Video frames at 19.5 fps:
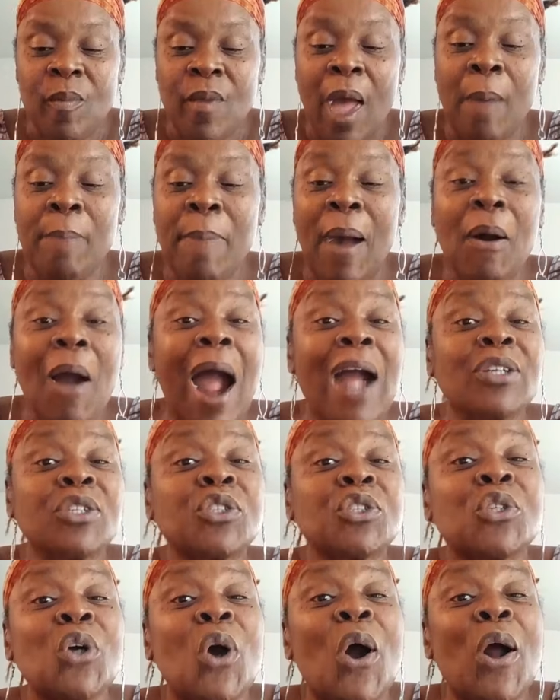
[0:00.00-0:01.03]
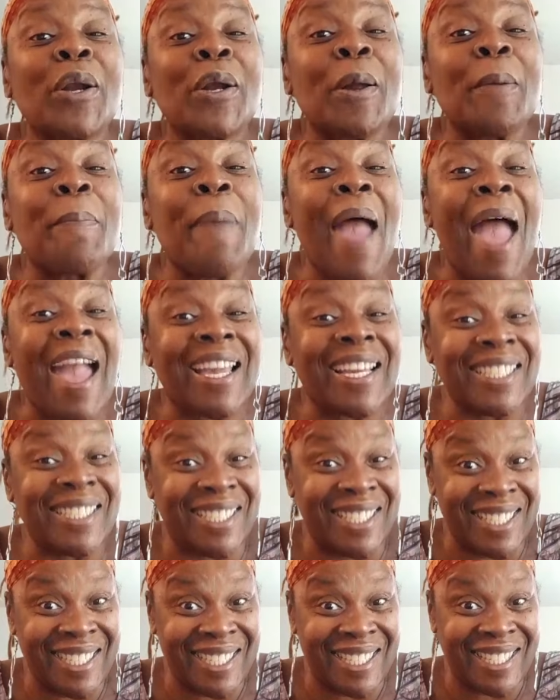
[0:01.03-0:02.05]
about our starter
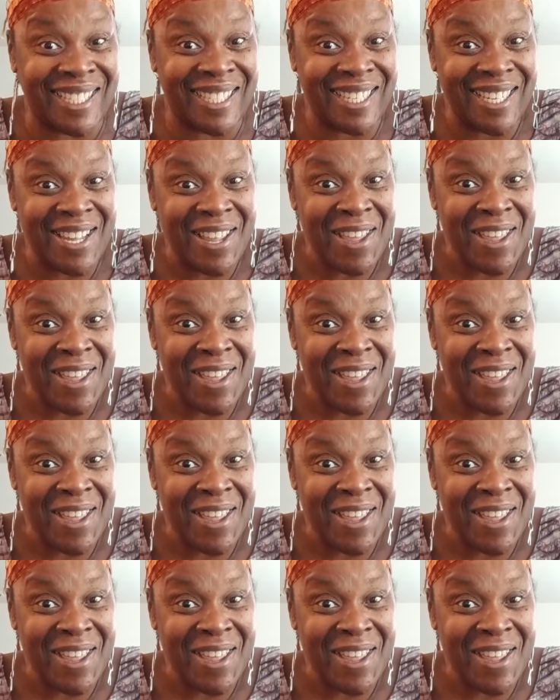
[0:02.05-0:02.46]
packages.